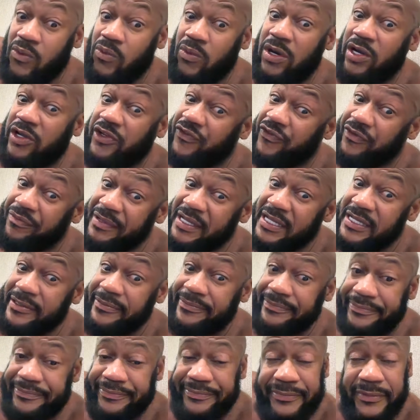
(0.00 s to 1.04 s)
Works for
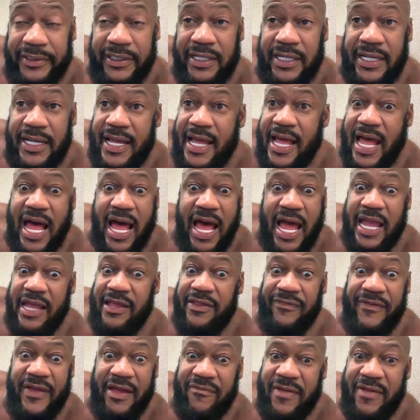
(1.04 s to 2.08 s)
me. I
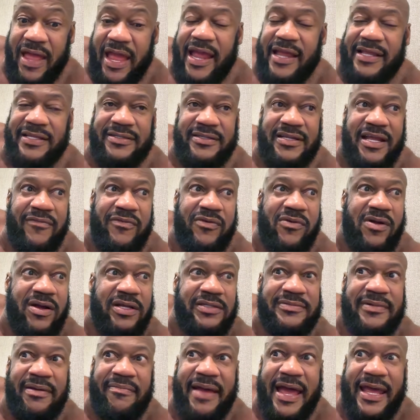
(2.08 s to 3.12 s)
ain't that. It's never
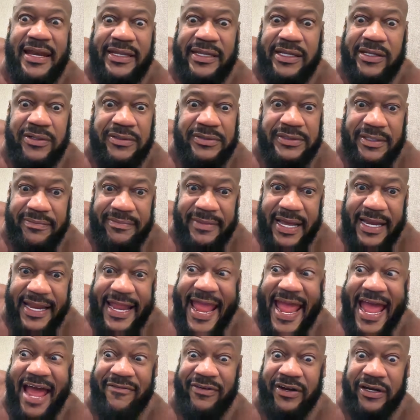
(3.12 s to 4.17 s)
crossed my mind to kill somebody
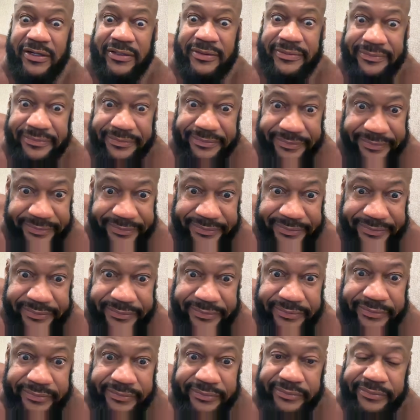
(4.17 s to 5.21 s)
ever,
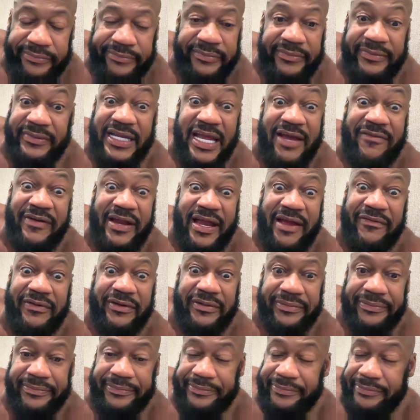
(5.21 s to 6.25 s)
never ever.